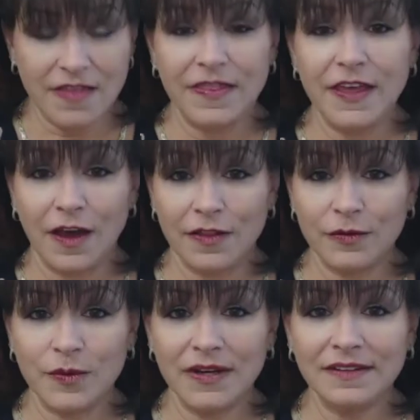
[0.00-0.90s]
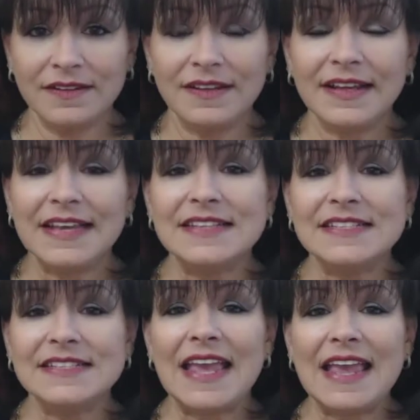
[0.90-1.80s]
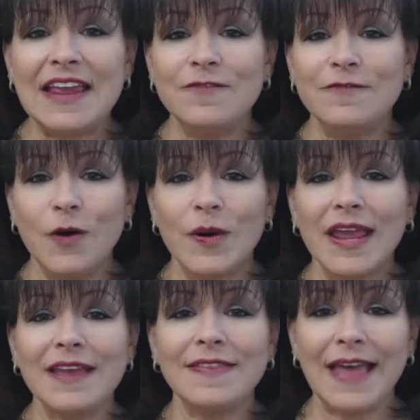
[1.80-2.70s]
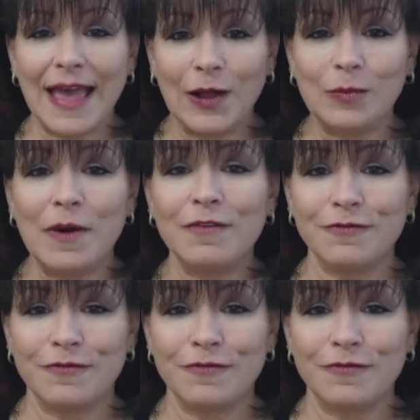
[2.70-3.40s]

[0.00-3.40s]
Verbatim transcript: The other one is invoking the help of